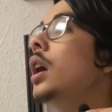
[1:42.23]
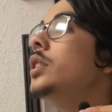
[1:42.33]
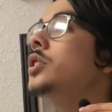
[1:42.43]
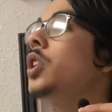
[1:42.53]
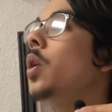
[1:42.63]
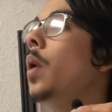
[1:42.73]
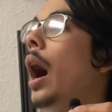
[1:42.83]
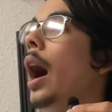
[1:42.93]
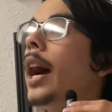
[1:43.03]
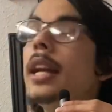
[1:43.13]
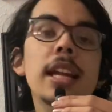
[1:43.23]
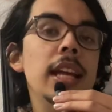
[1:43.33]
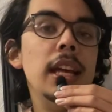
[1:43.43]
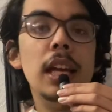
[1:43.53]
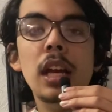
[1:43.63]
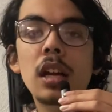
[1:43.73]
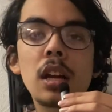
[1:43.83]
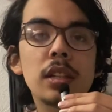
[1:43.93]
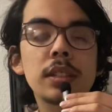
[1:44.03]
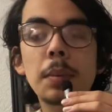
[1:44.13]
So I didn't
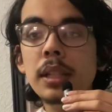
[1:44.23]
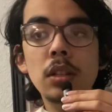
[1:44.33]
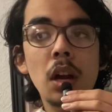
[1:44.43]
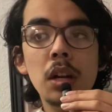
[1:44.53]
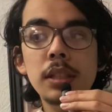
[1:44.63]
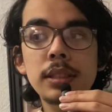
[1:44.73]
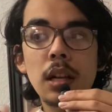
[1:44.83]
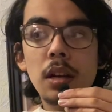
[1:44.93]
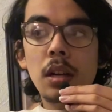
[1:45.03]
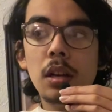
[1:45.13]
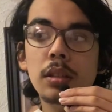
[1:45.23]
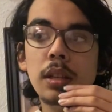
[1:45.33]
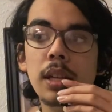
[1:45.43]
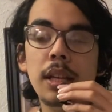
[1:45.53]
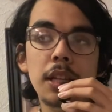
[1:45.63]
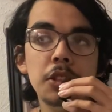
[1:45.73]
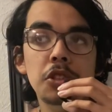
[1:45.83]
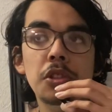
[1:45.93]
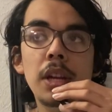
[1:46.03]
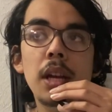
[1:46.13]
hear some of these artists that are in the
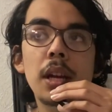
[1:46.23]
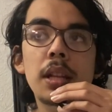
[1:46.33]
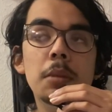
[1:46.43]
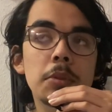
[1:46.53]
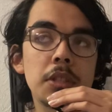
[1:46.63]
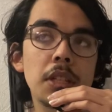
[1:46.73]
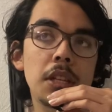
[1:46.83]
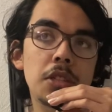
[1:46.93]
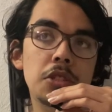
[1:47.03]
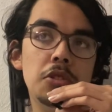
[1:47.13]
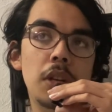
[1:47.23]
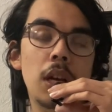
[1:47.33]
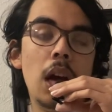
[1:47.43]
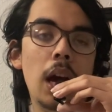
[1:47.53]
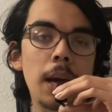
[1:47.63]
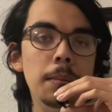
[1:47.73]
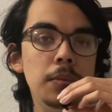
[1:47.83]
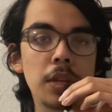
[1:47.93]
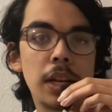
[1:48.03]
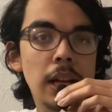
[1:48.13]
industry, in the music industry, I
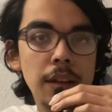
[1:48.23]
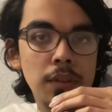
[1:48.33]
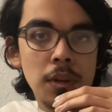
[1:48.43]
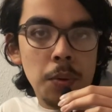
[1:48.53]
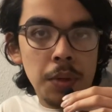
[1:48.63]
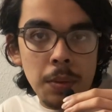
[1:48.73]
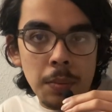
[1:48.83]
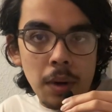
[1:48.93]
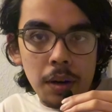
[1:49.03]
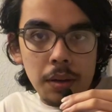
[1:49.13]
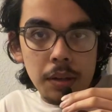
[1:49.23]
did not even know who you are.